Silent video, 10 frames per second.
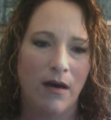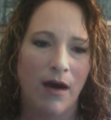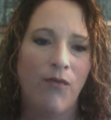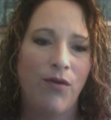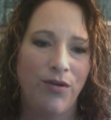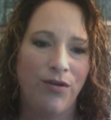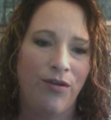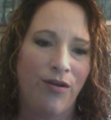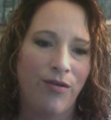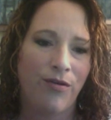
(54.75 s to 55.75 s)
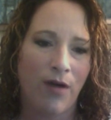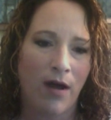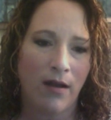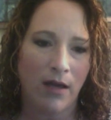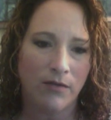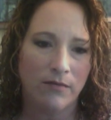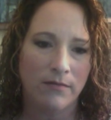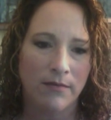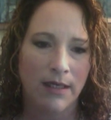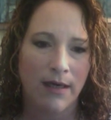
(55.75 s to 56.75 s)
to know that you're not alone.
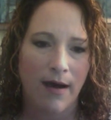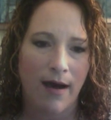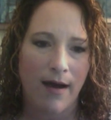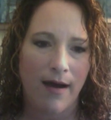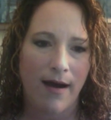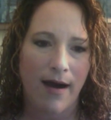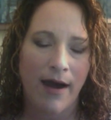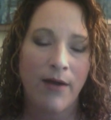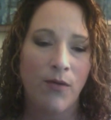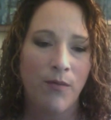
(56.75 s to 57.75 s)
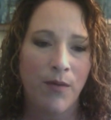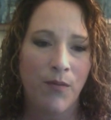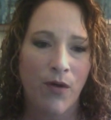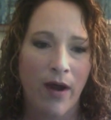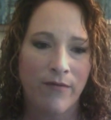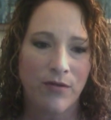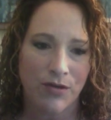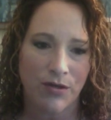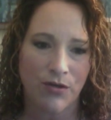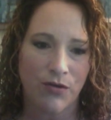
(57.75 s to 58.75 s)
I remember after
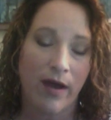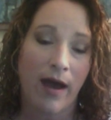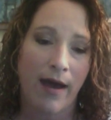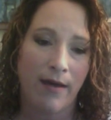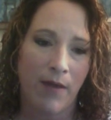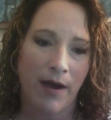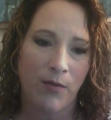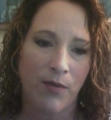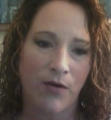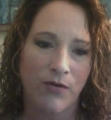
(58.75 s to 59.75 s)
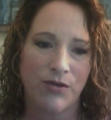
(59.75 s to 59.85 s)
surgery, I had my open heart